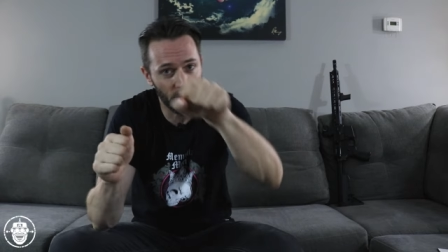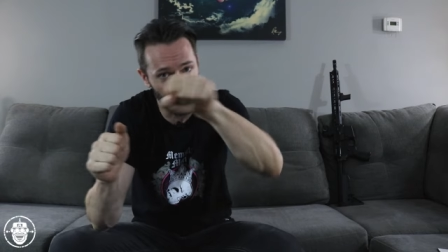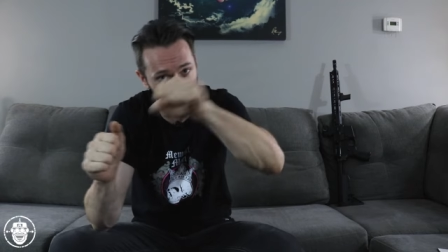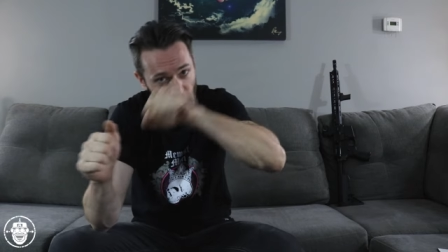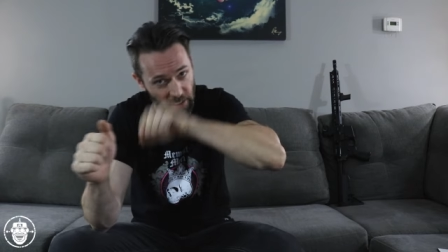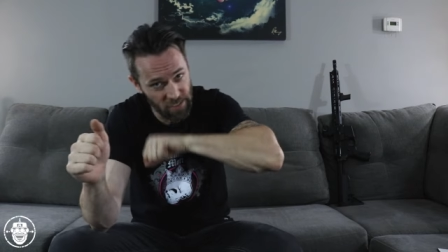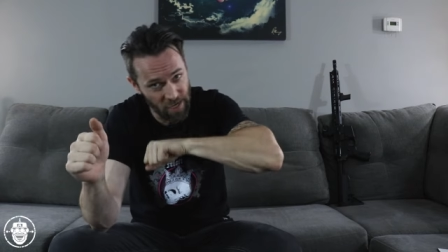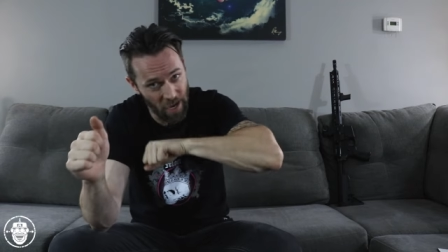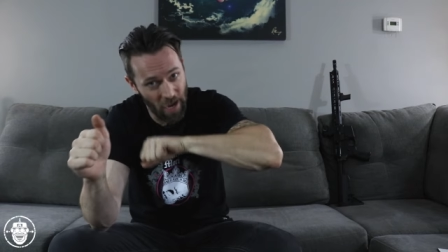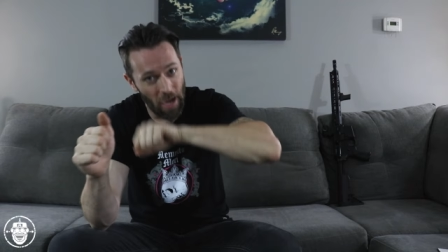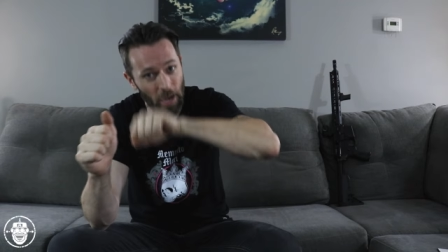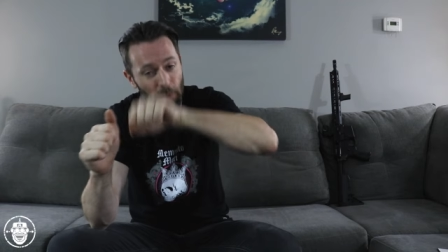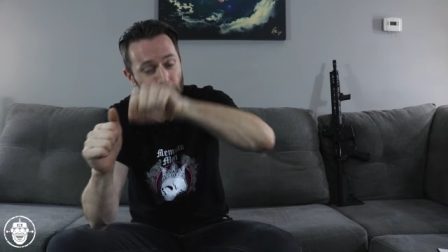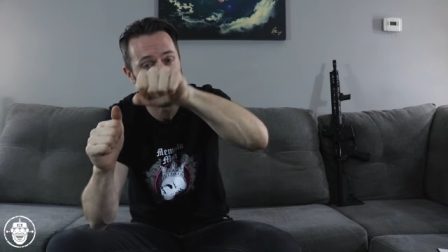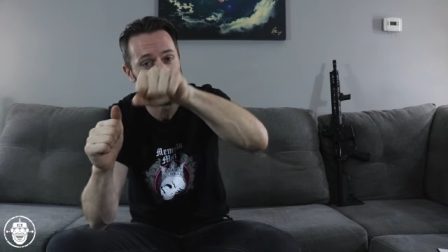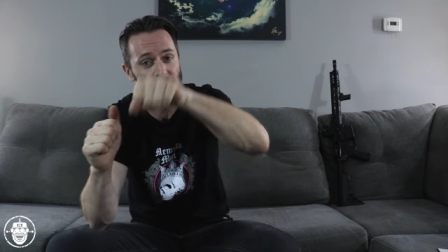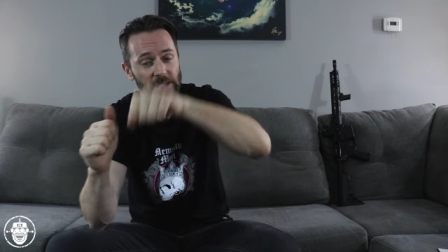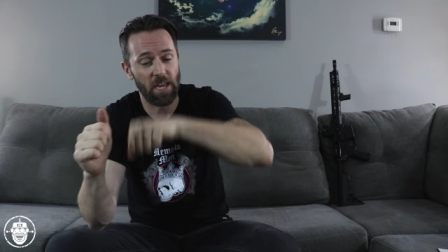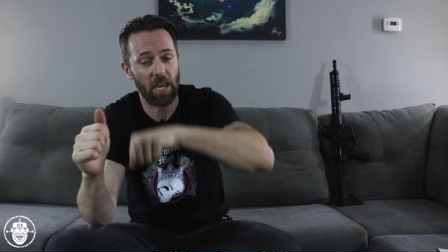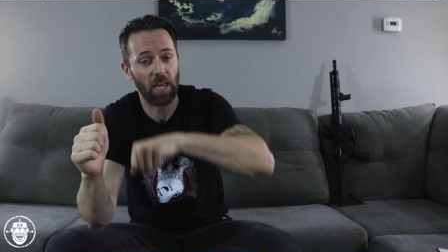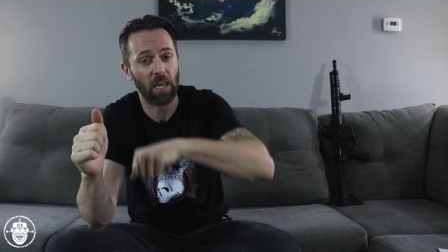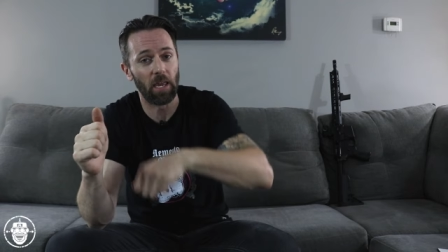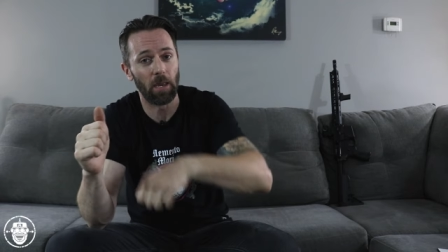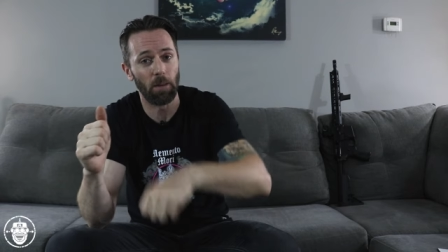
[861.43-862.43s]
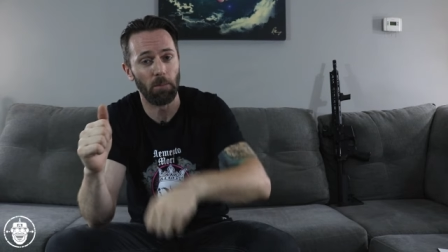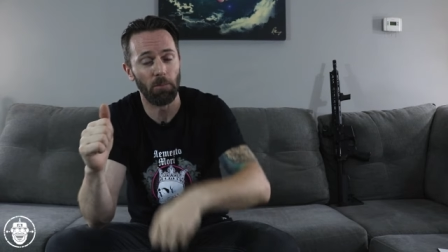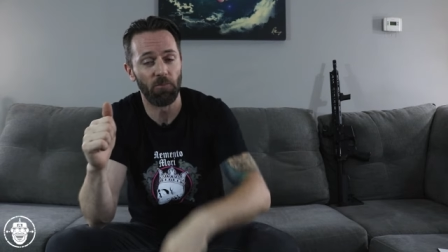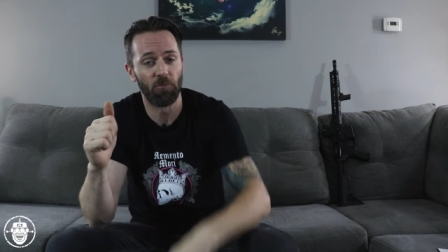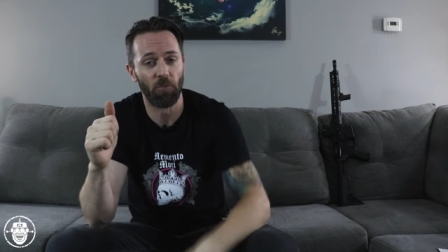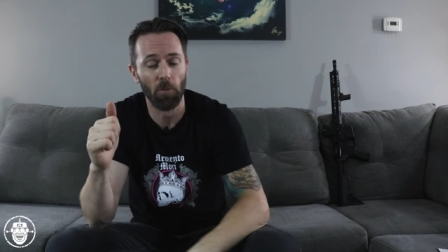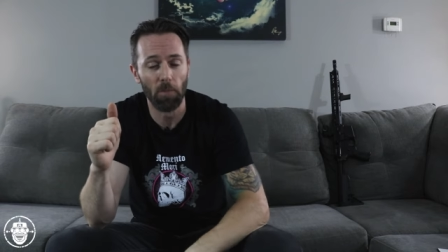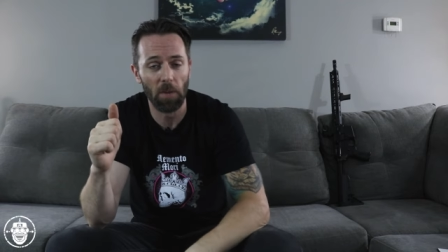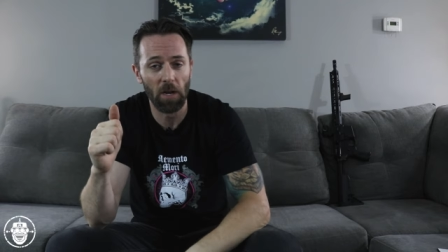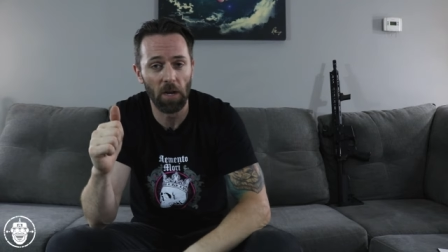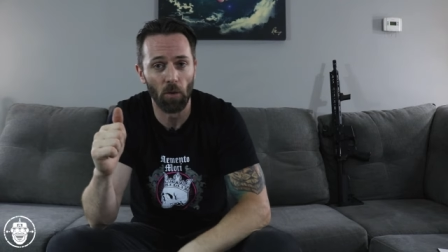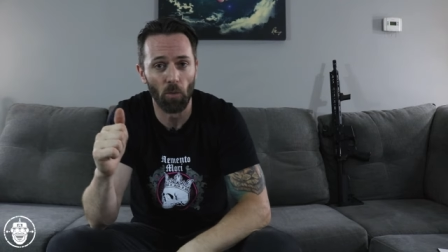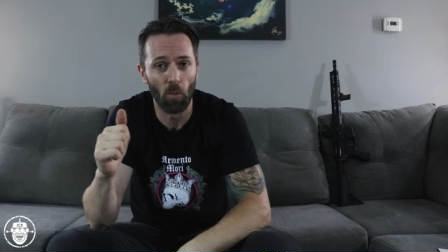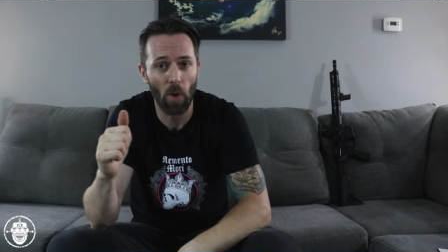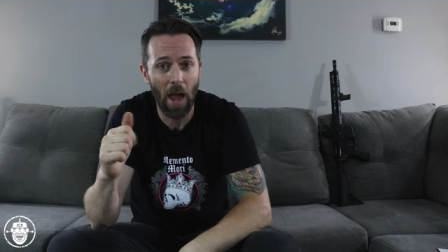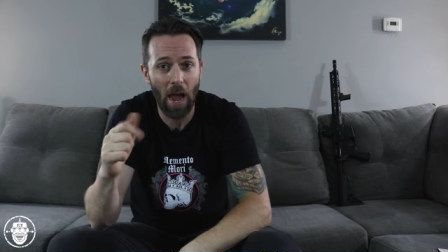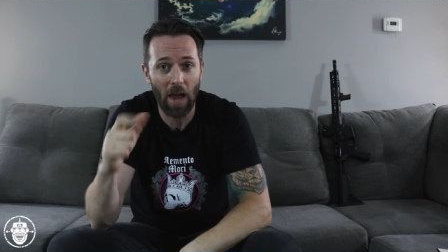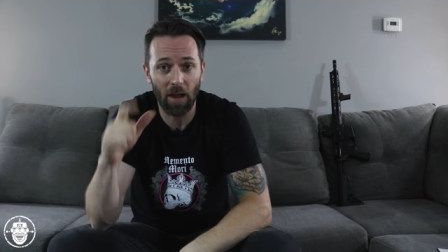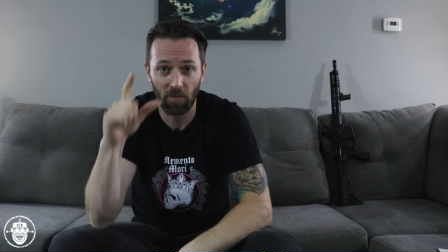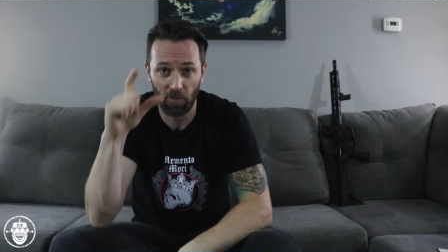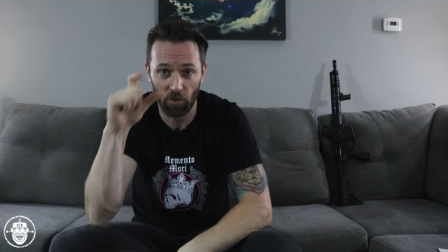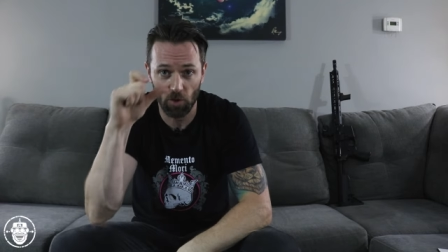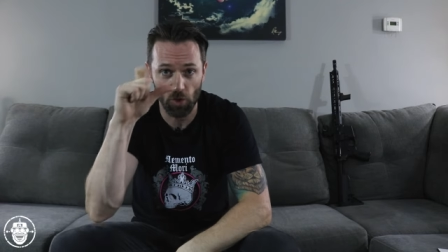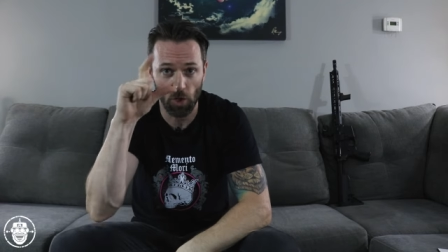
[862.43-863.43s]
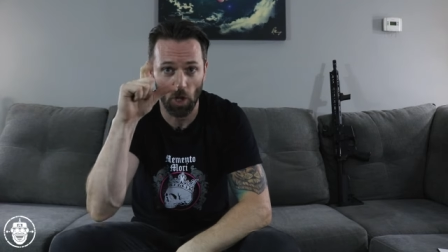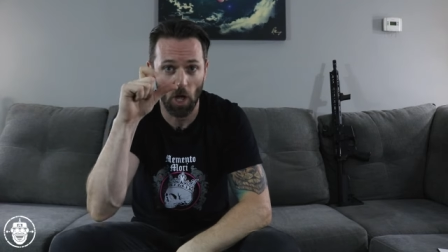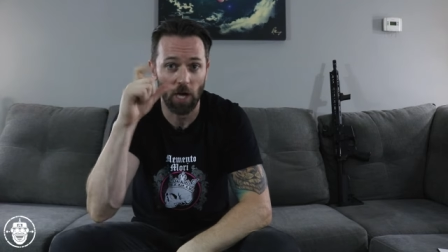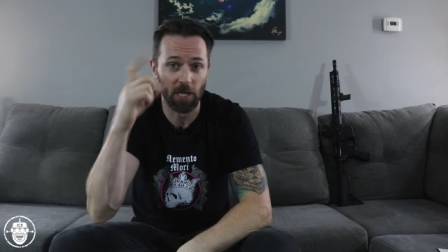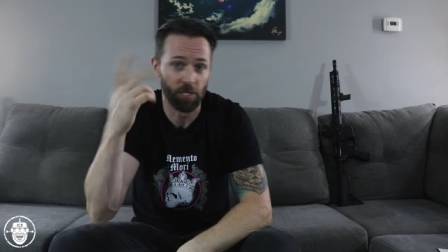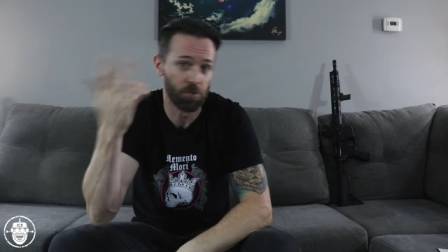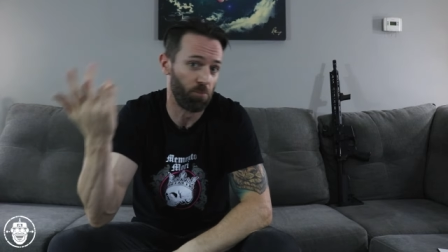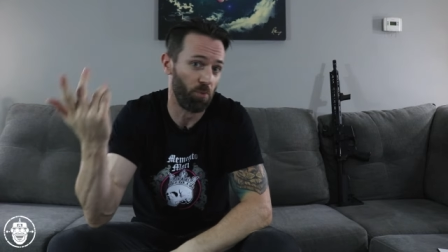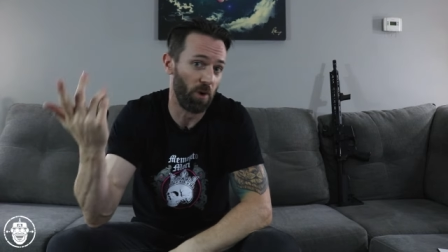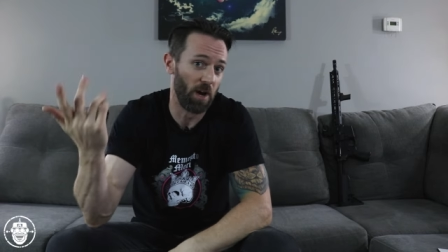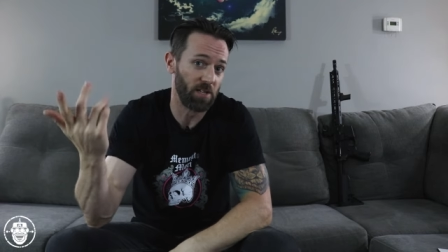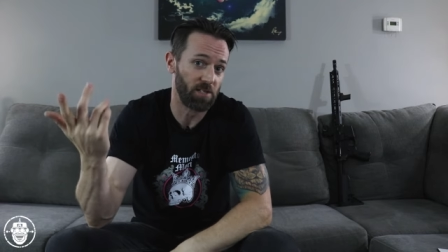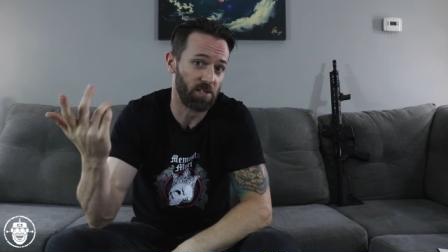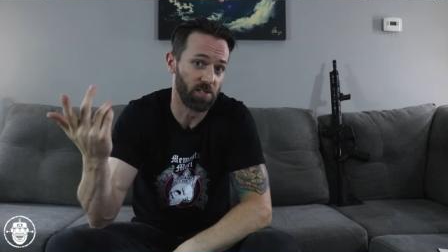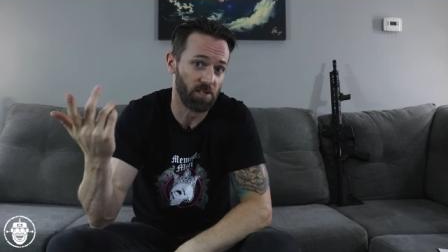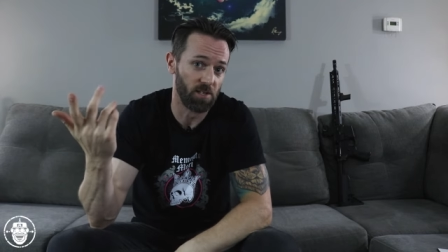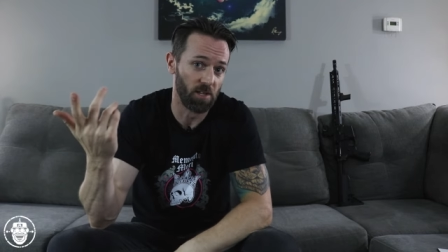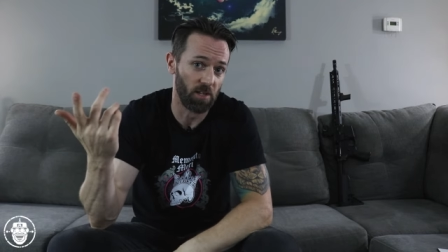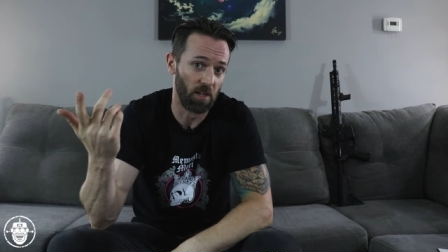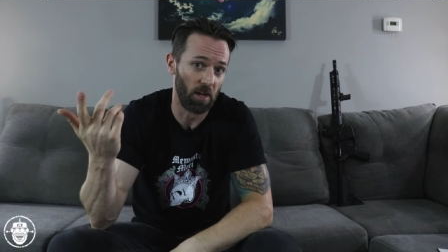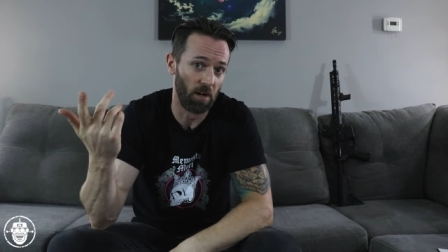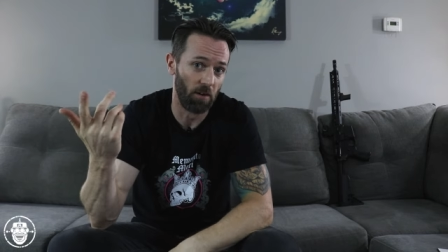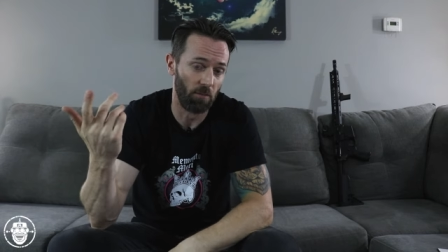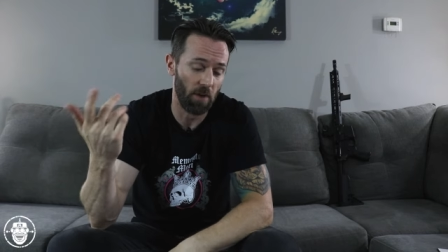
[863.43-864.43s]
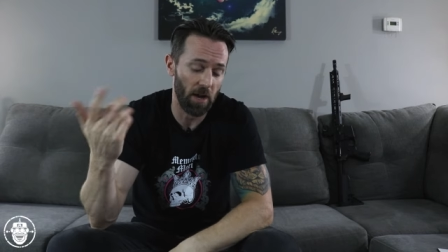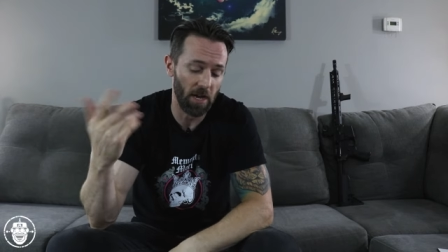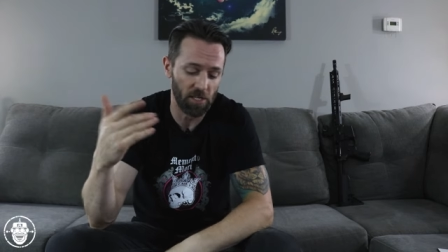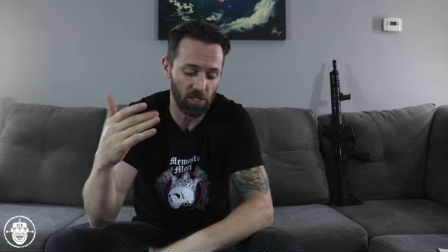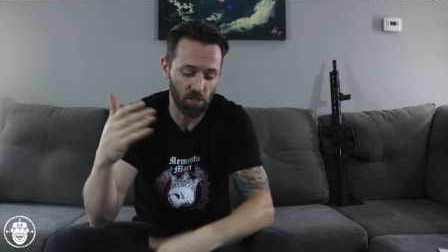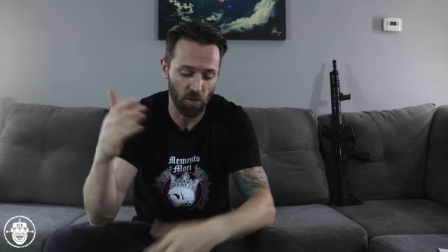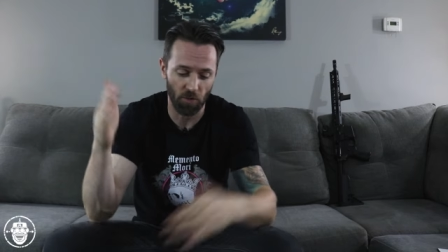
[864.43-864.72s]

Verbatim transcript: the time it's taking for me to rack, there's lost presses in there, right?